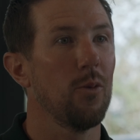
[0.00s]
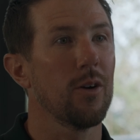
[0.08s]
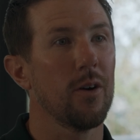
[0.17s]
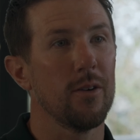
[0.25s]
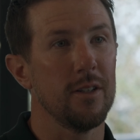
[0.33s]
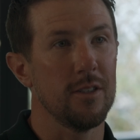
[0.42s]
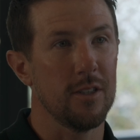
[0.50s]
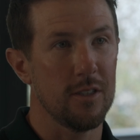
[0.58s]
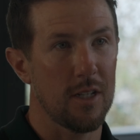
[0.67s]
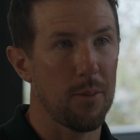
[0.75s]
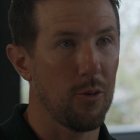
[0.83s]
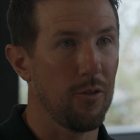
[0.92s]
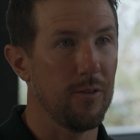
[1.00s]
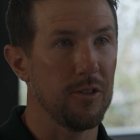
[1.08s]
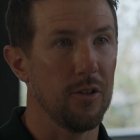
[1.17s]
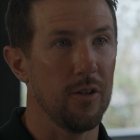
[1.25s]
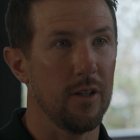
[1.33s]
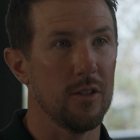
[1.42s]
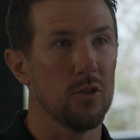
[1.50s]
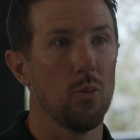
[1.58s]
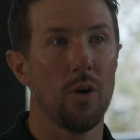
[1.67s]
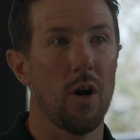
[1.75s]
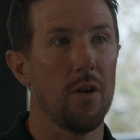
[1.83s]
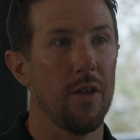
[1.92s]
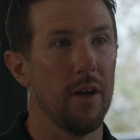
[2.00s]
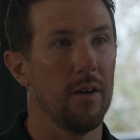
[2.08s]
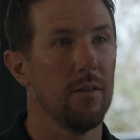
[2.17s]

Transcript: we're going into temporary facilities. What are they?